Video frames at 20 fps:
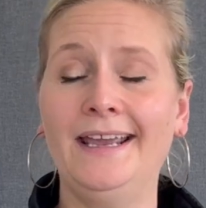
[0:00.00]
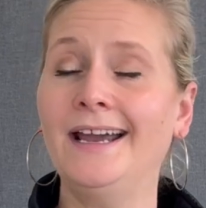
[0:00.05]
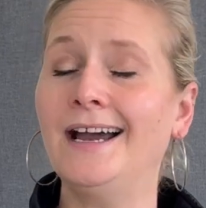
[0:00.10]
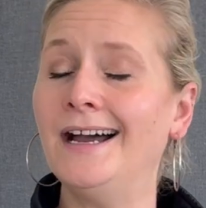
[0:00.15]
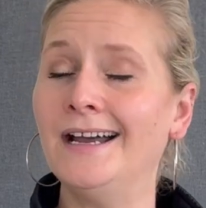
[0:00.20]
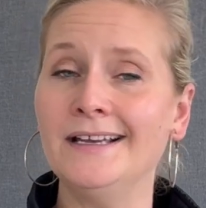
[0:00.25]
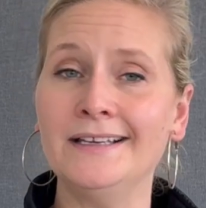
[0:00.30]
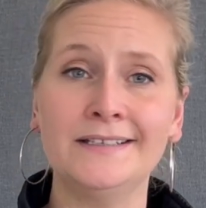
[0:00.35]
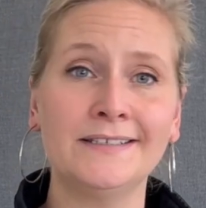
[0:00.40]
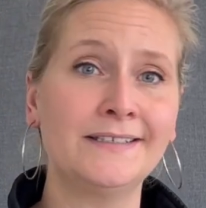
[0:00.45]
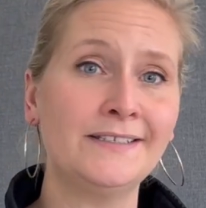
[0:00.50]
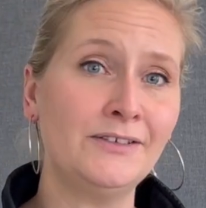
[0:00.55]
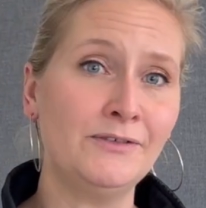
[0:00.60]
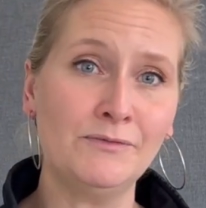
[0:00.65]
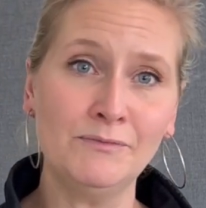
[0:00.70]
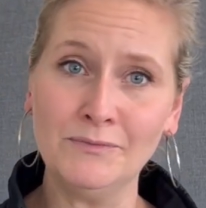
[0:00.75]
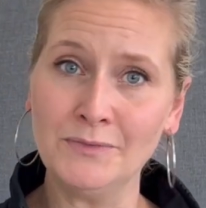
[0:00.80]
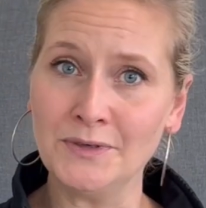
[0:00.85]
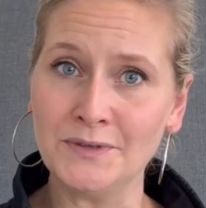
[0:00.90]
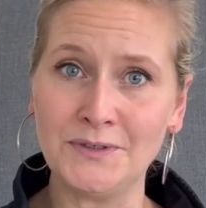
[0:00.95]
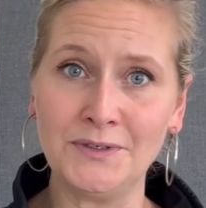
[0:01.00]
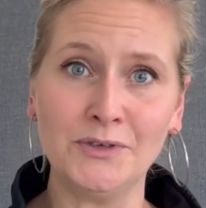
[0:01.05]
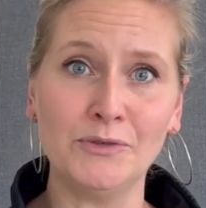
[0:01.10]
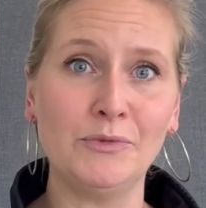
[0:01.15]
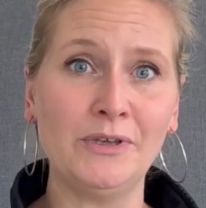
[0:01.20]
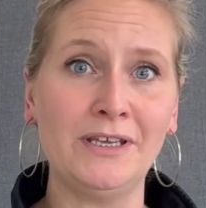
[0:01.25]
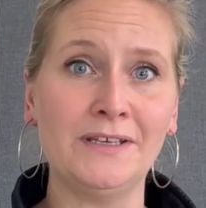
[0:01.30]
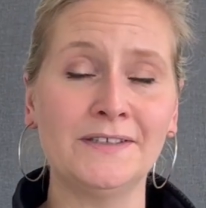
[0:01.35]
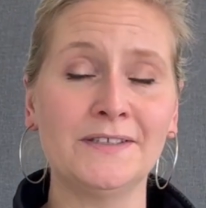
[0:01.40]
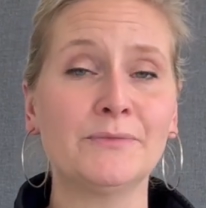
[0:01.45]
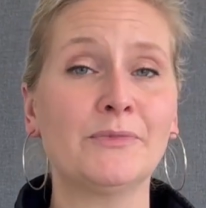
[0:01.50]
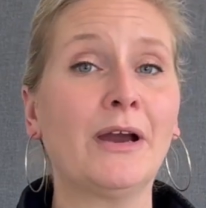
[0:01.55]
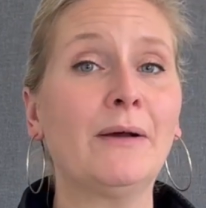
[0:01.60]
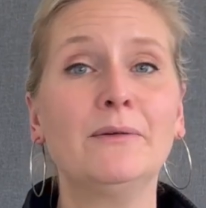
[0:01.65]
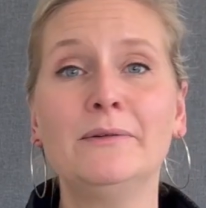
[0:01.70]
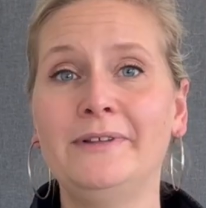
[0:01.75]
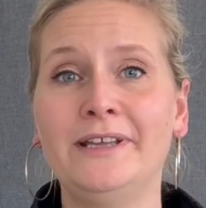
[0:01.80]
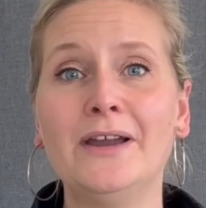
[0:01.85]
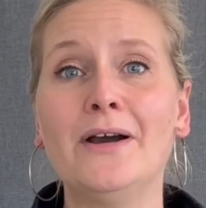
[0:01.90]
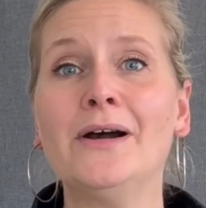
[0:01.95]
As most Europeans
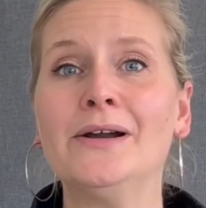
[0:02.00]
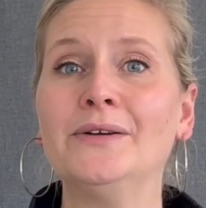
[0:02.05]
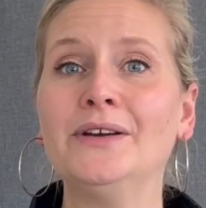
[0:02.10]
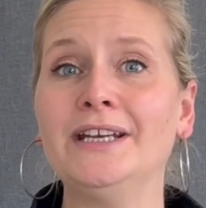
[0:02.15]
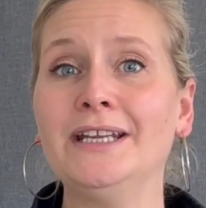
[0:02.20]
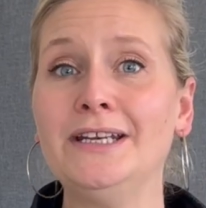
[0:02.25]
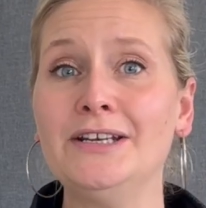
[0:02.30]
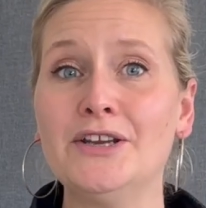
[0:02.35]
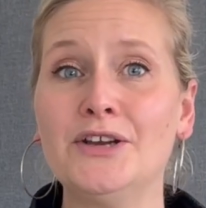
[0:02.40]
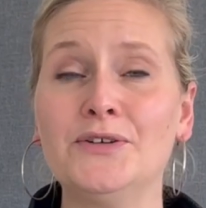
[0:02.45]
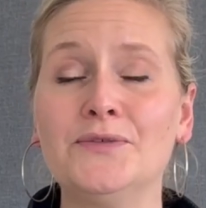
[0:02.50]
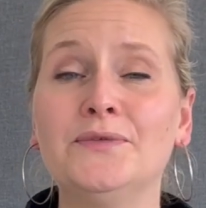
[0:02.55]
probably already know,